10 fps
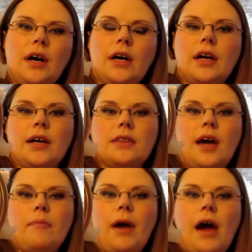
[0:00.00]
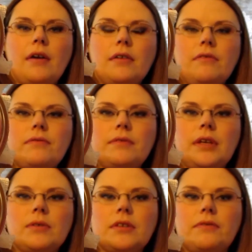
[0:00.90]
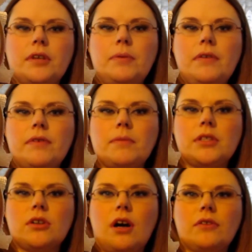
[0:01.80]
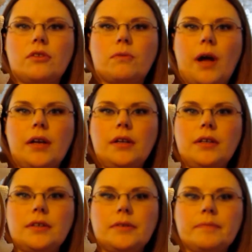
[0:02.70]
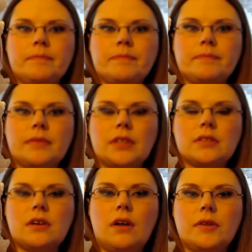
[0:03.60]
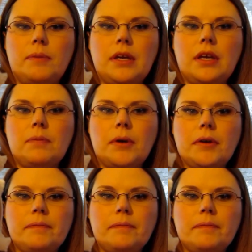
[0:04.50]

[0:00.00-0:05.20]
I got that pattern. It was a freebie from the Drawn Thread. It's called the Beekeeper.